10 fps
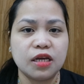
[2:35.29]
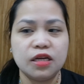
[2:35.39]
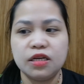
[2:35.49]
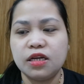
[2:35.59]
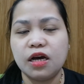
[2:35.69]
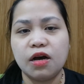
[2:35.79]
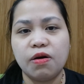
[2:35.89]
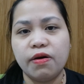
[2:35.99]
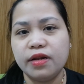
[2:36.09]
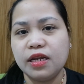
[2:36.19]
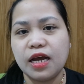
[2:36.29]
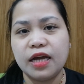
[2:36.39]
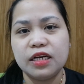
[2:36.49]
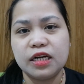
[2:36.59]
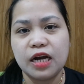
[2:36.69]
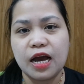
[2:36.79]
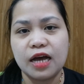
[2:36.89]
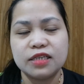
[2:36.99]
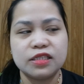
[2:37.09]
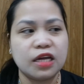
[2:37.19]
in the online
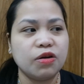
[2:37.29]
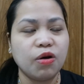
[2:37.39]
class and